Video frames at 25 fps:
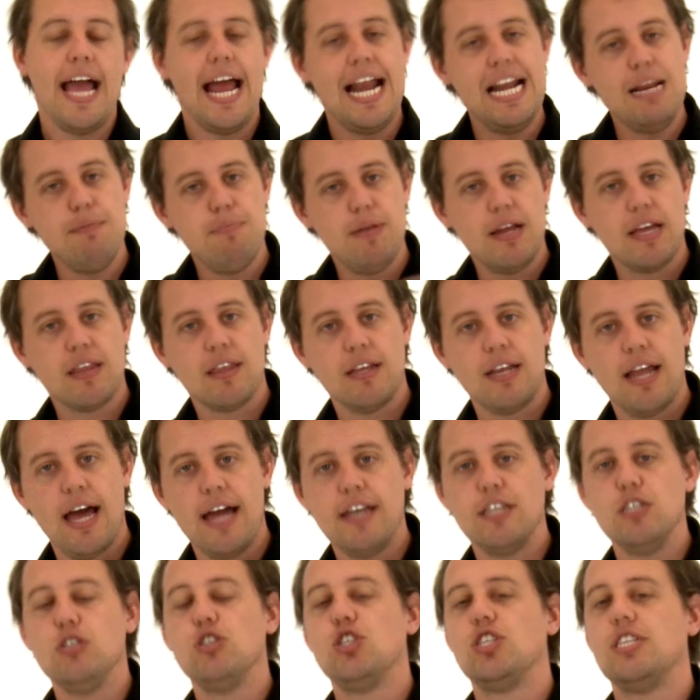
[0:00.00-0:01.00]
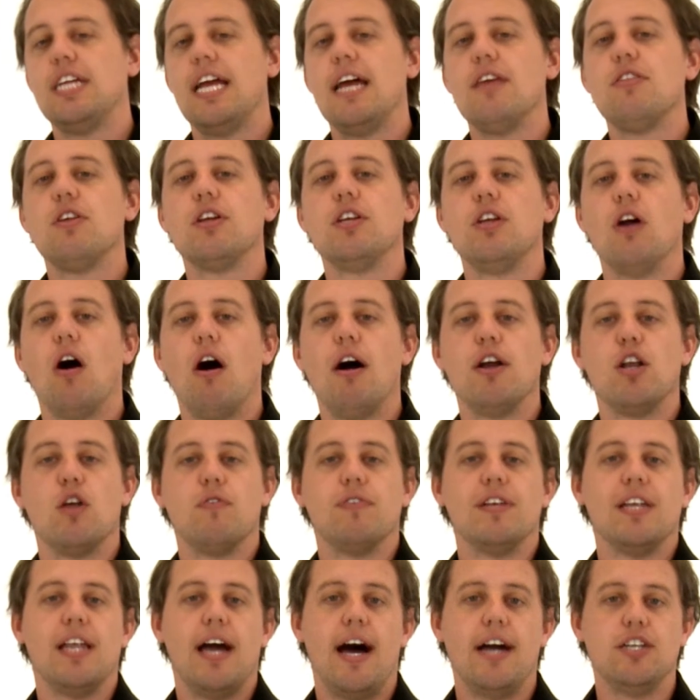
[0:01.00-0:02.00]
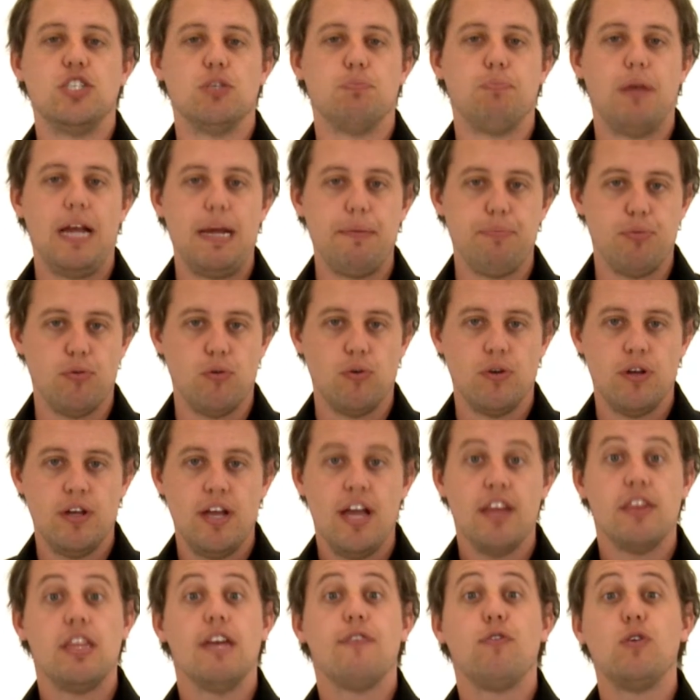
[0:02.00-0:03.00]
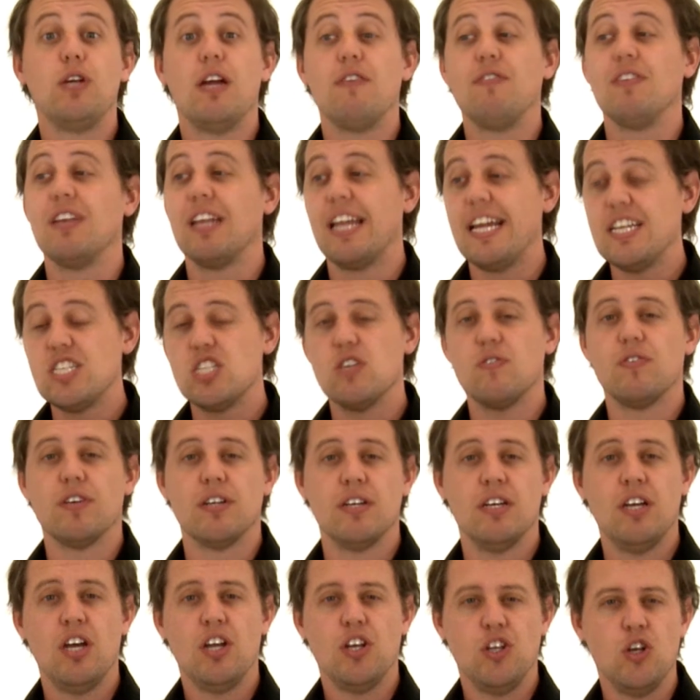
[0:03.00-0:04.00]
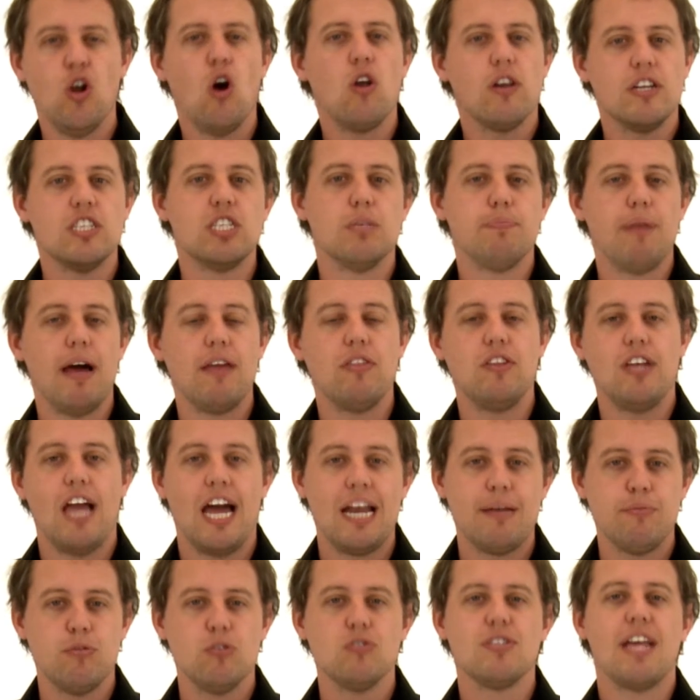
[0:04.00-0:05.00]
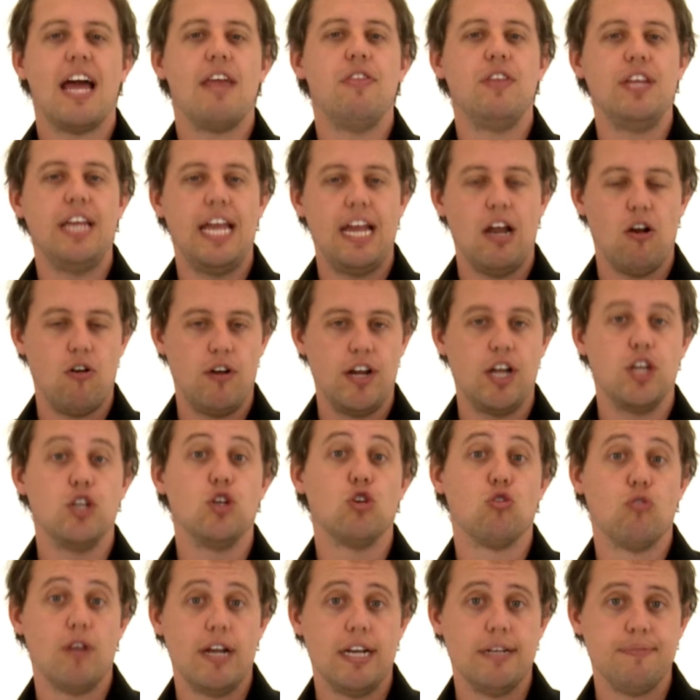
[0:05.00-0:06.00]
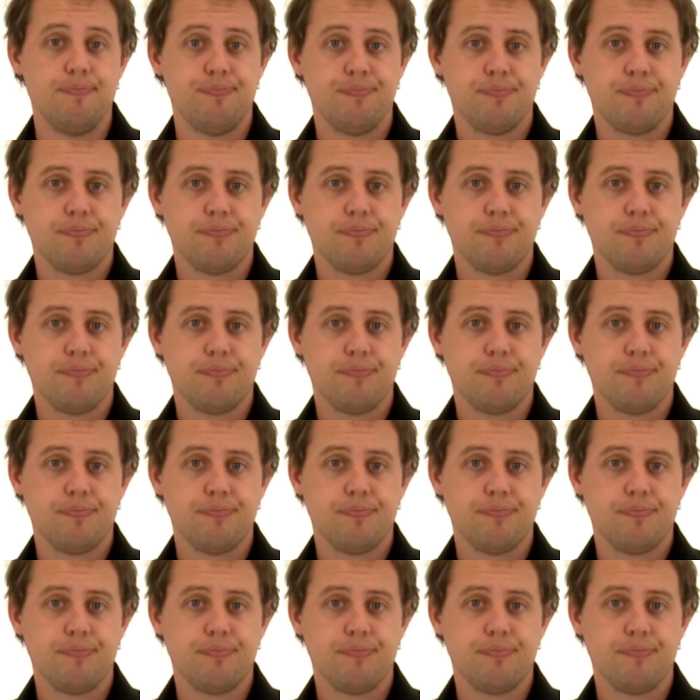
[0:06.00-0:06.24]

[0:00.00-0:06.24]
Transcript: Any bigger than that, you share the guide over larger people. Therefore, you have less of a knowledge about the animals and the area you're in.